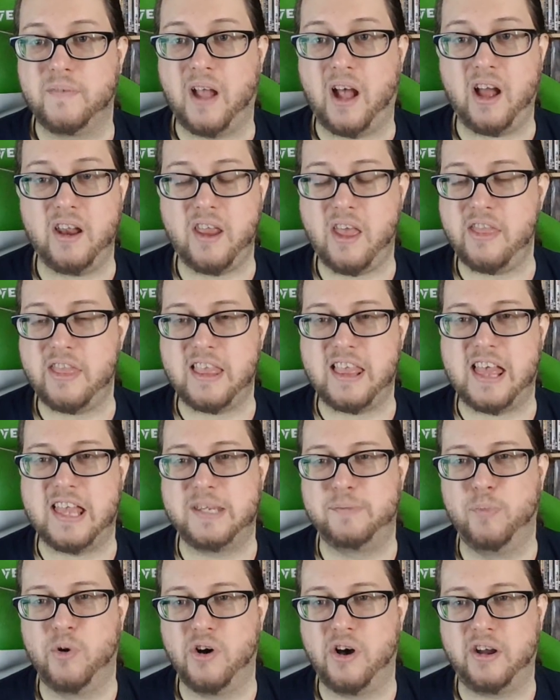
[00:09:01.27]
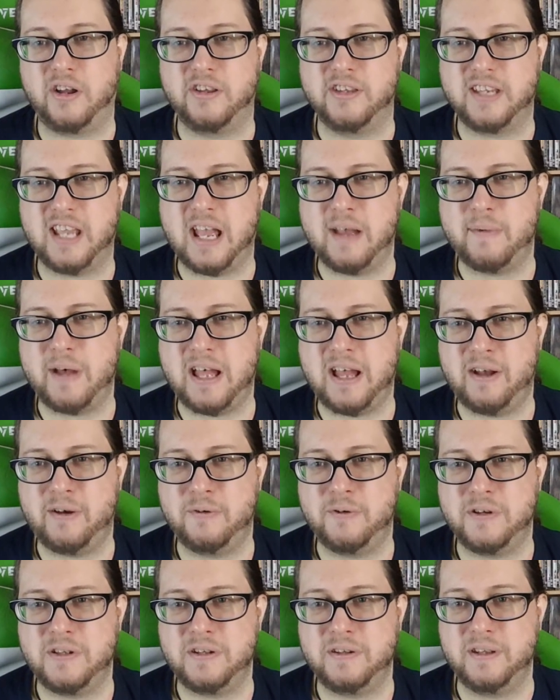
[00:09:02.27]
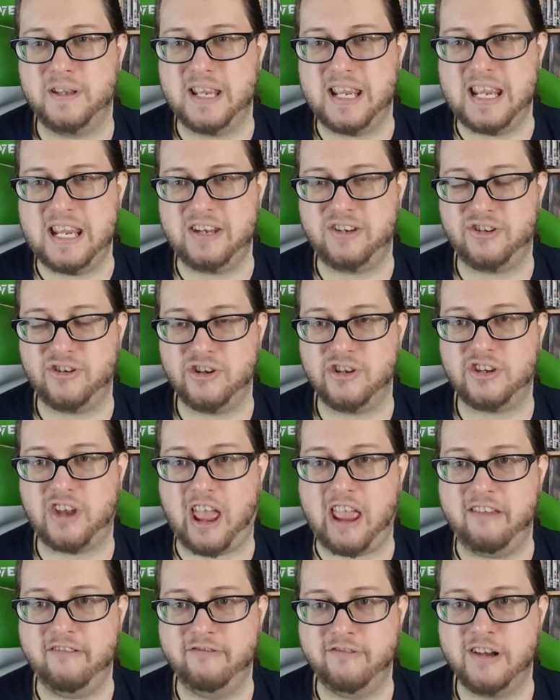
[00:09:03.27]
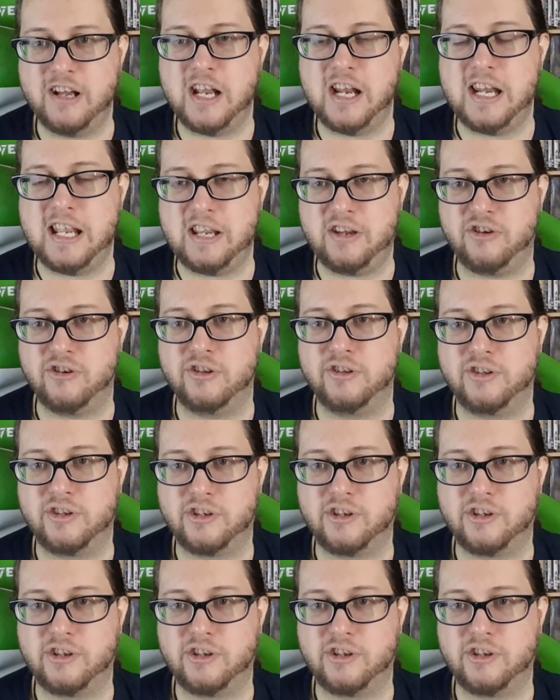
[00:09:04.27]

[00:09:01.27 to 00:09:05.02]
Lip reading: I don't think there's more I can say about that one. It's just a really good,